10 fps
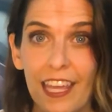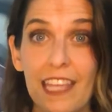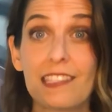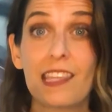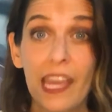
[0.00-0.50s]

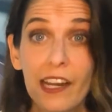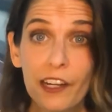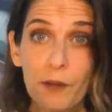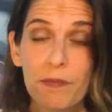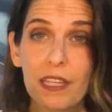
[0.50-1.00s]
is
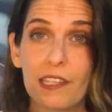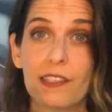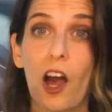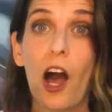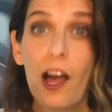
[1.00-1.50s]
there
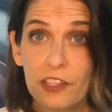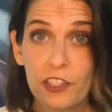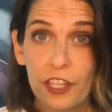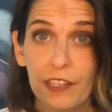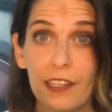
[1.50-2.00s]
because
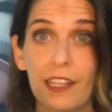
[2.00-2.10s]
oxygen